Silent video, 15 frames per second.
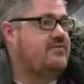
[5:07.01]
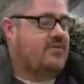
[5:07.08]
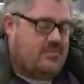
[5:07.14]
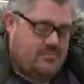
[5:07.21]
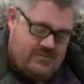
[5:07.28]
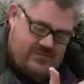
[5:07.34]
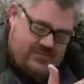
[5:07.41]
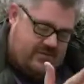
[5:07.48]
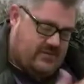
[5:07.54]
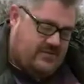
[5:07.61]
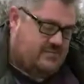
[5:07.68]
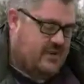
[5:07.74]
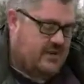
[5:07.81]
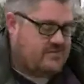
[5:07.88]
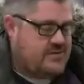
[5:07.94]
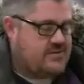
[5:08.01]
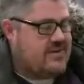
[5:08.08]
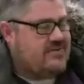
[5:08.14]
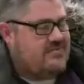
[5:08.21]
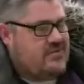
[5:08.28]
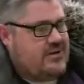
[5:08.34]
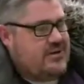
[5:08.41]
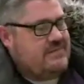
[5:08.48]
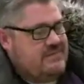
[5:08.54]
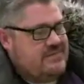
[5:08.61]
Thank you. I'll, I'll, do that for you.